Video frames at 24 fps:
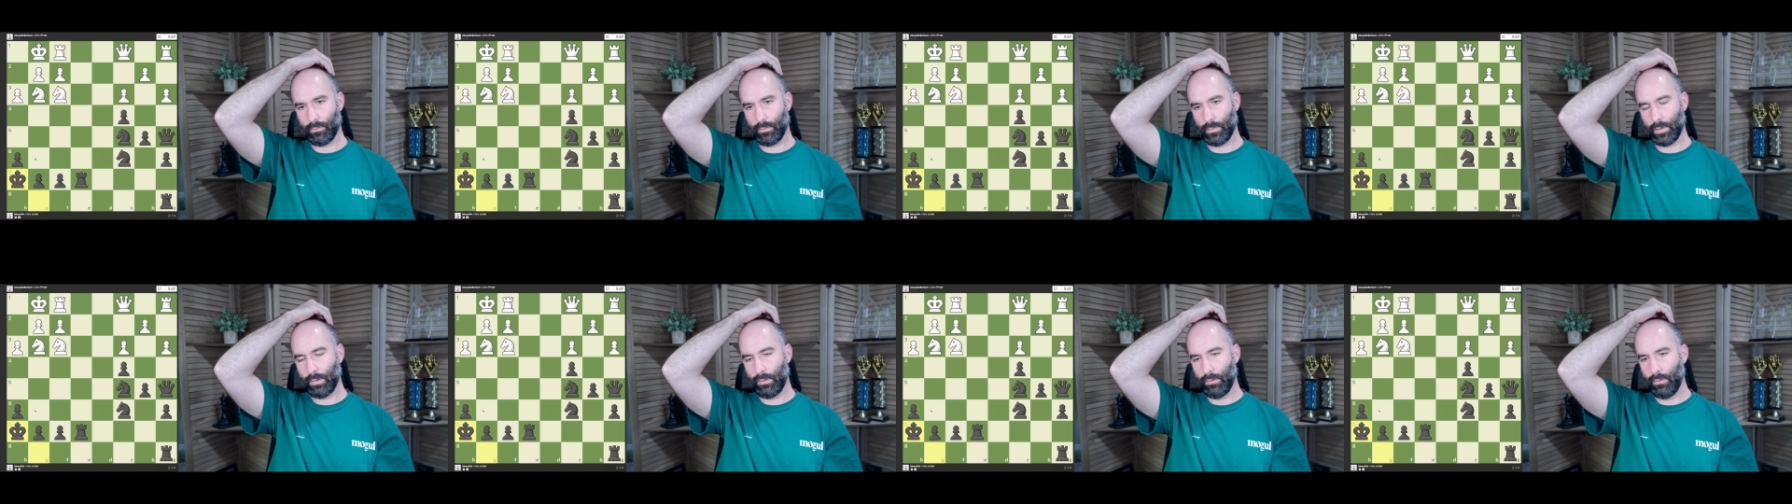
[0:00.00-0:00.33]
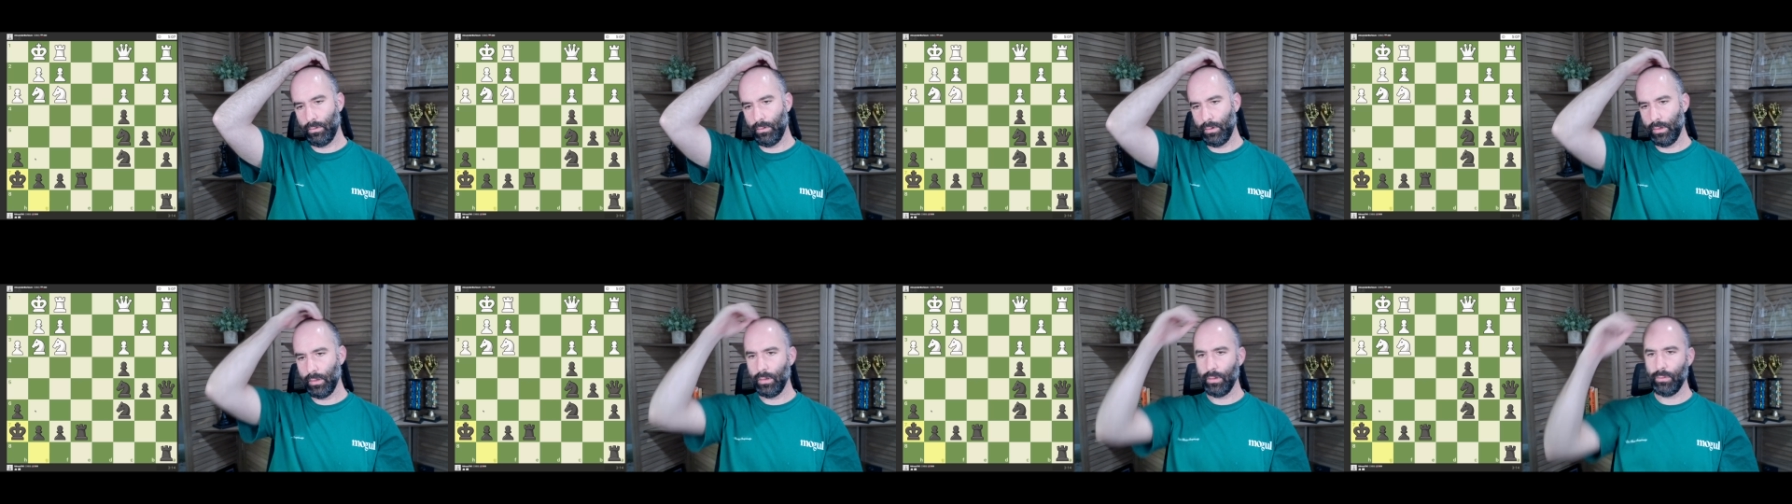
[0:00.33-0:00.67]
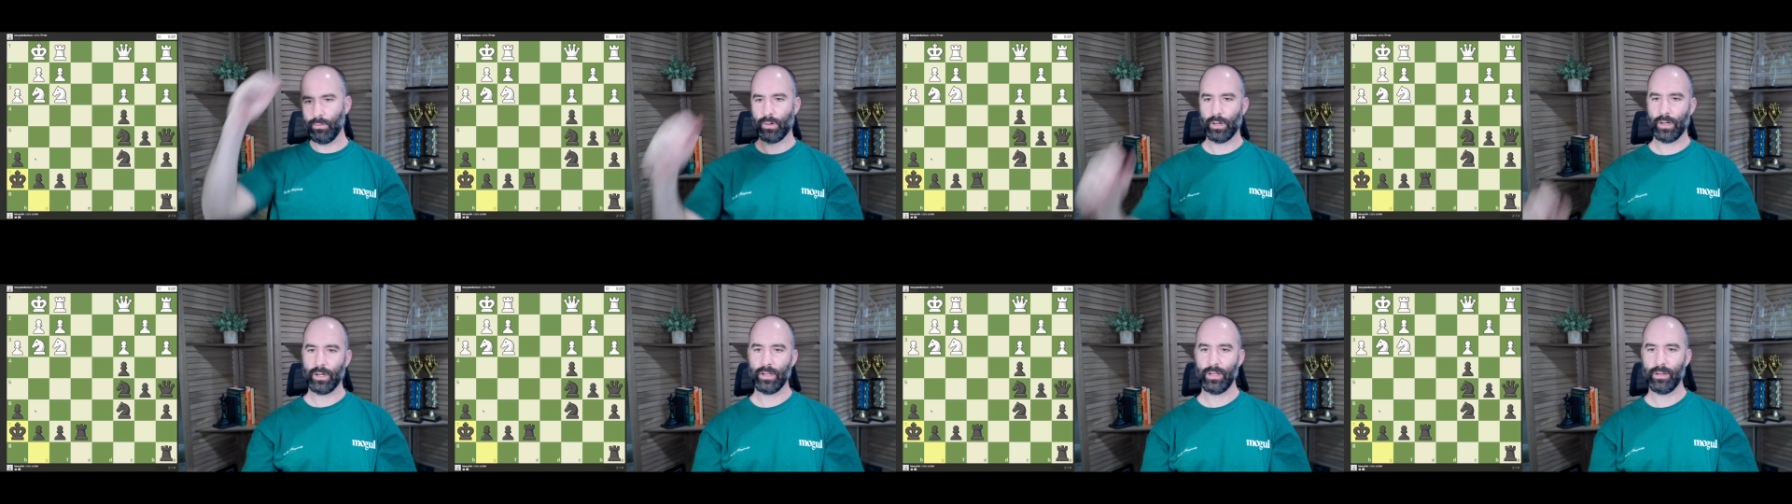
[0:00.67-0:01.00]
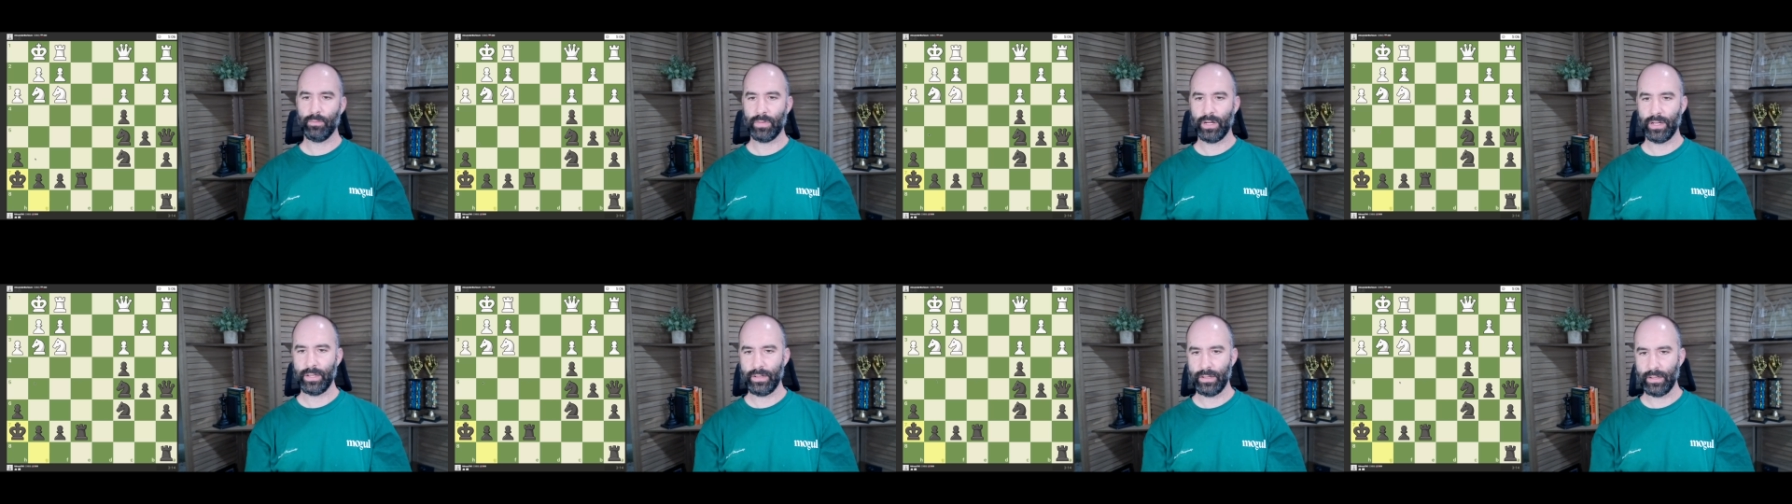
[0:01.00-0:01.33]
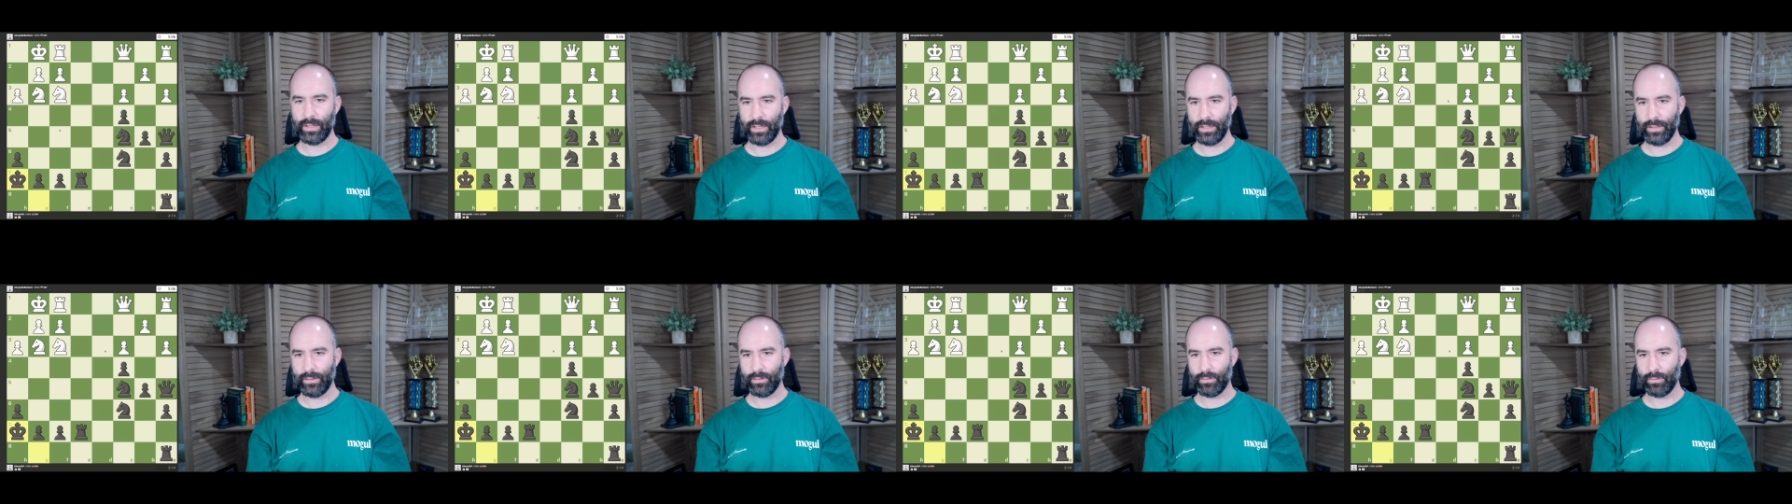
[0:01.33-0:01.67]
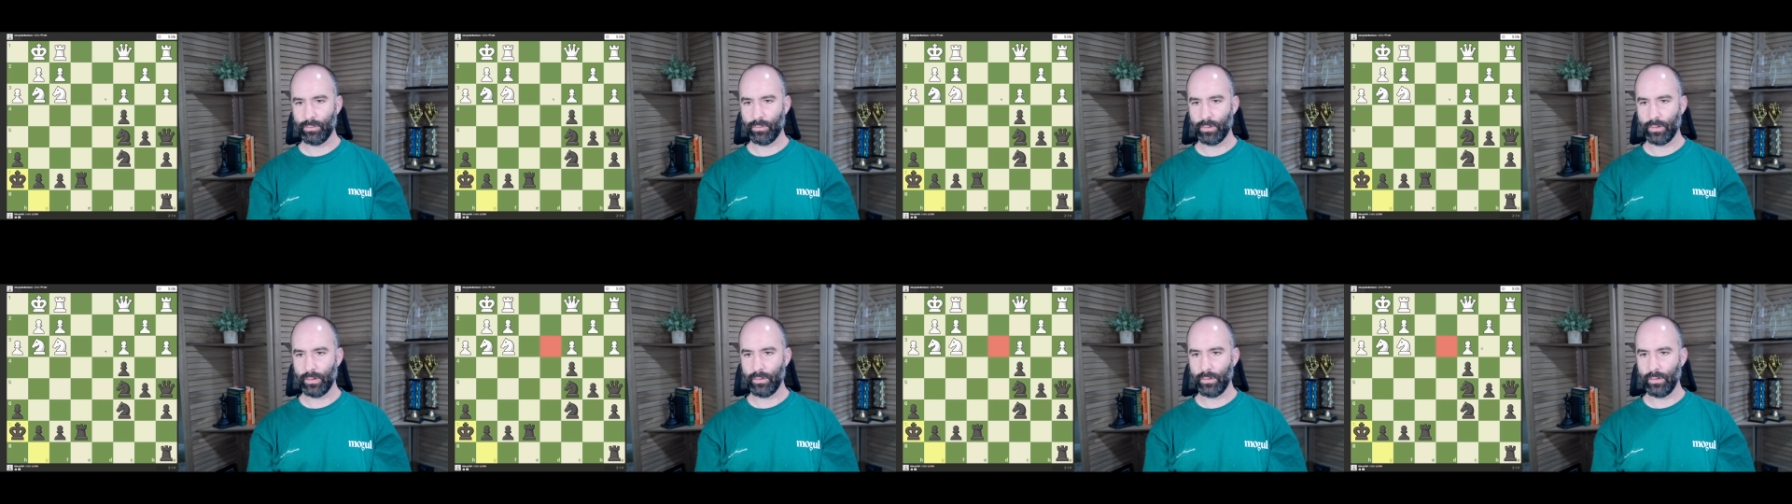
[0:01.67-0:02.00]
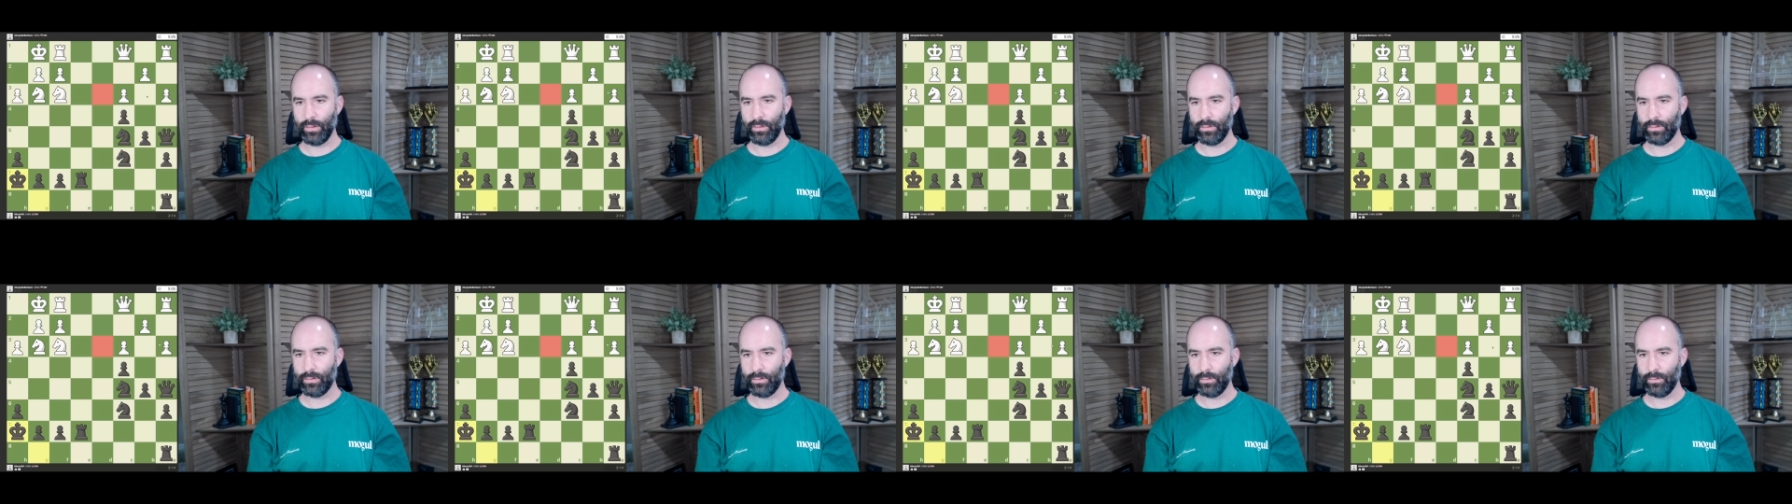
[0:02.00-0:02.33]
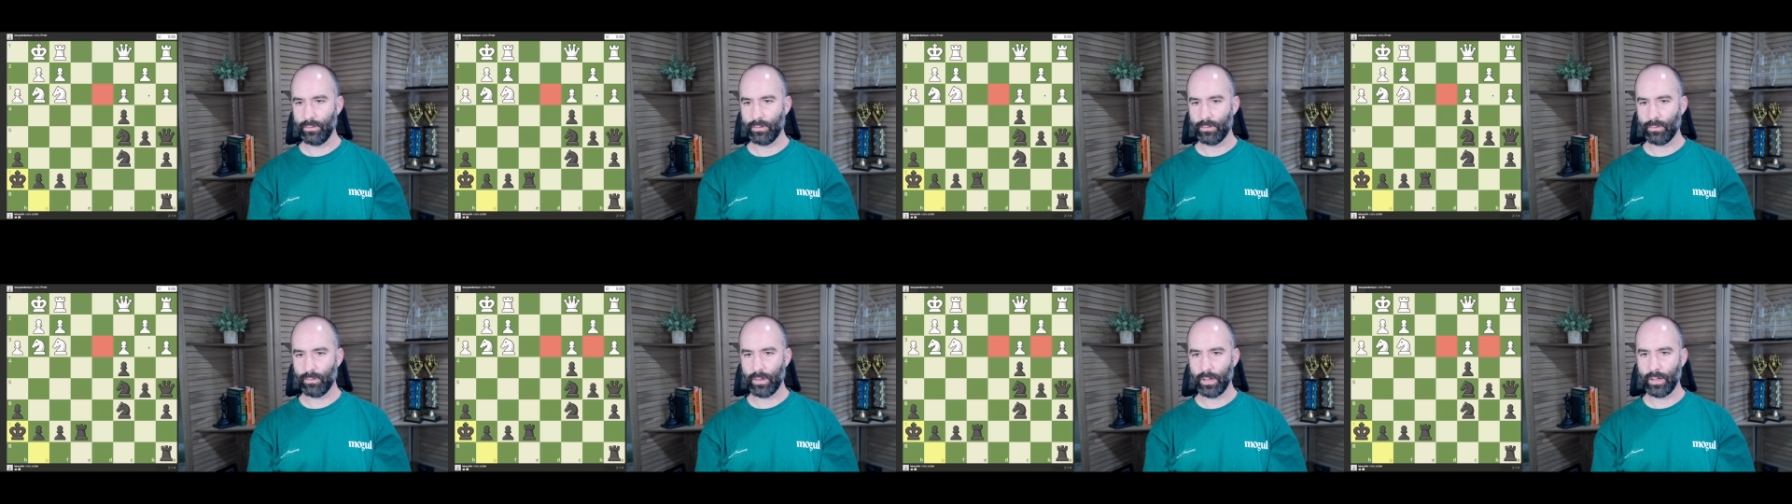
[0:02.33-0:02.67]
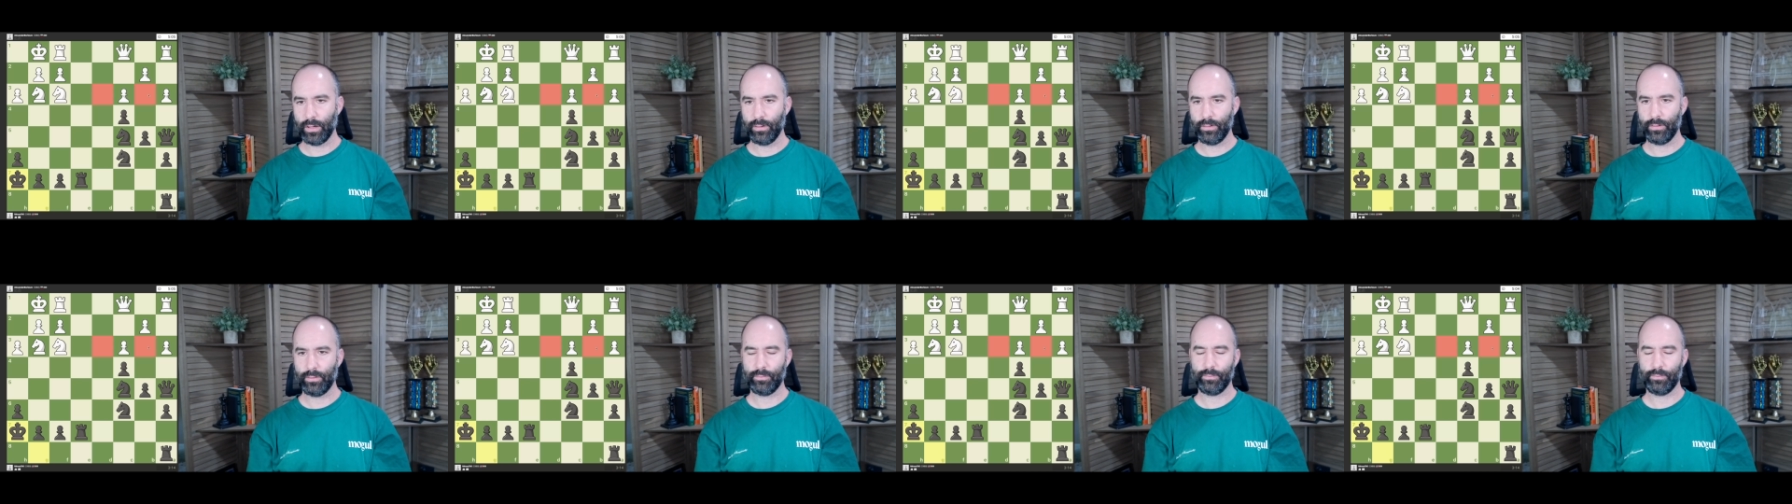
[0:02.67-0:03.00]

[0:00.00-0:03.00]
Really want to get my knight to one of these two squares.